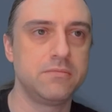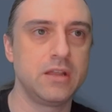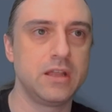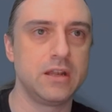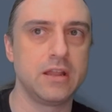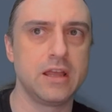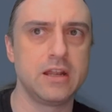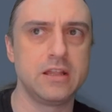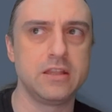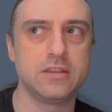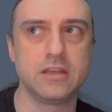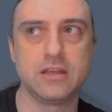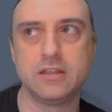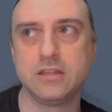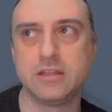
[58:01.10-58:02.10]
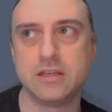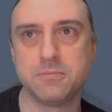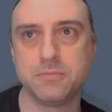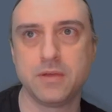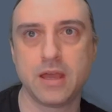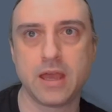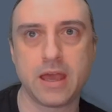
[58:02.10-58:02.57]
and anything in the
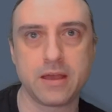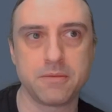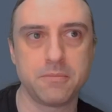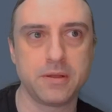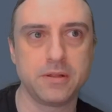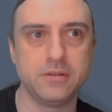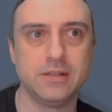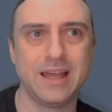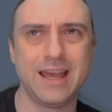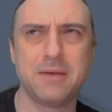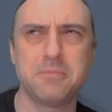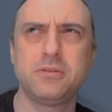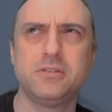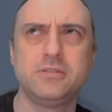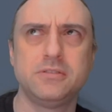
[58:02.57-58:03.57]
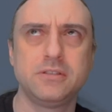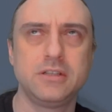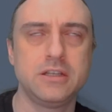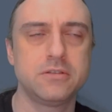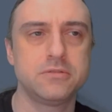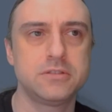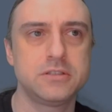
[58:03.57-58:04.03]
Apple
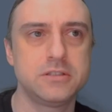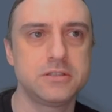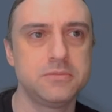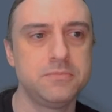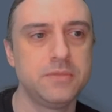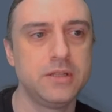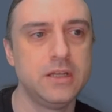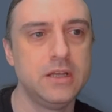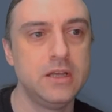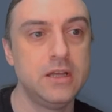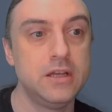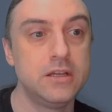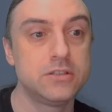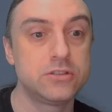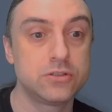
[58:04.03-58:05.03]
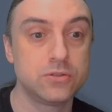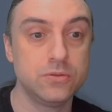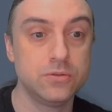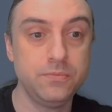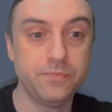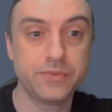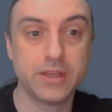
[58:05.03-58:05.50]
ecosystem.
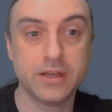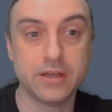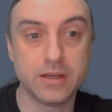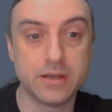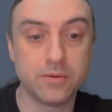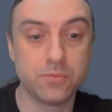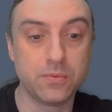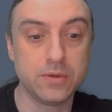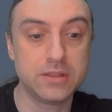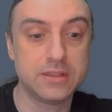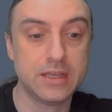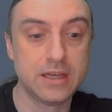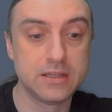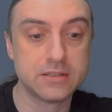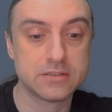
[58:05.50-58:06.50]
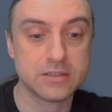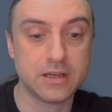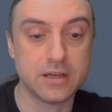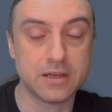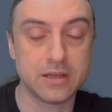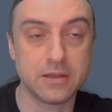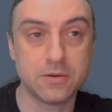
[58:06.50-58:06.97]
So with that,
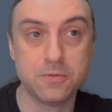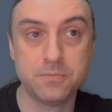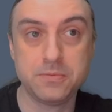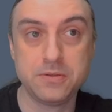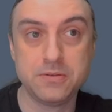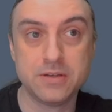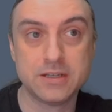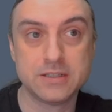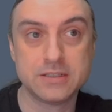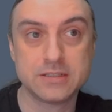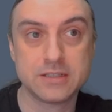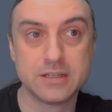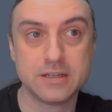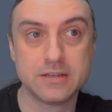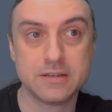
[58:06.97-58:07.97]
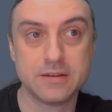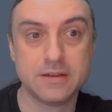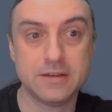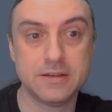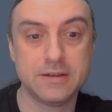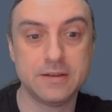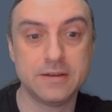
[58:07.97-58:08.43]
I hope you guys
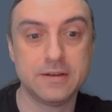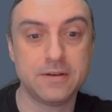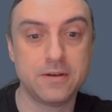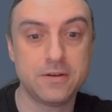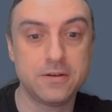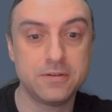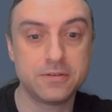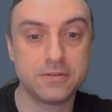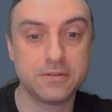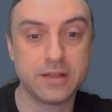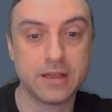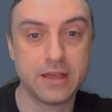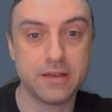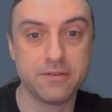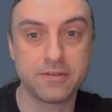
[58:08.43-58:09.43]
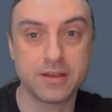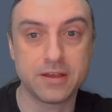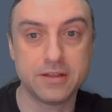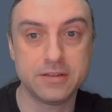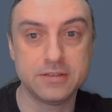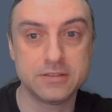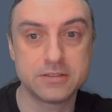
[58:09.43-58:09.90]
all have
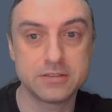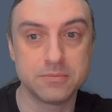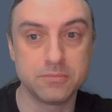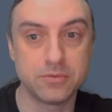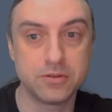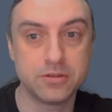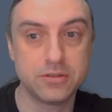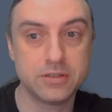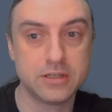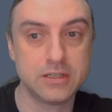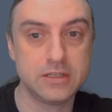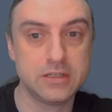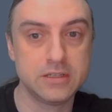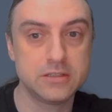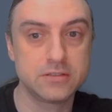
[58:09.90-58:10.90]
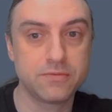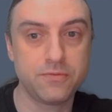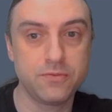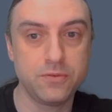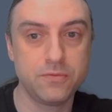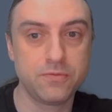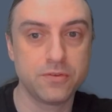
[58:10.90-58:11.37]
gotten some good ideas,
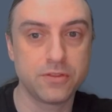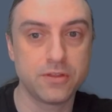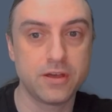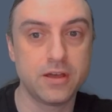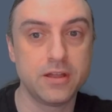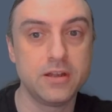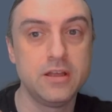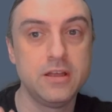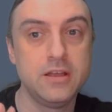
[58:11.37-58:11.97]
food for thought,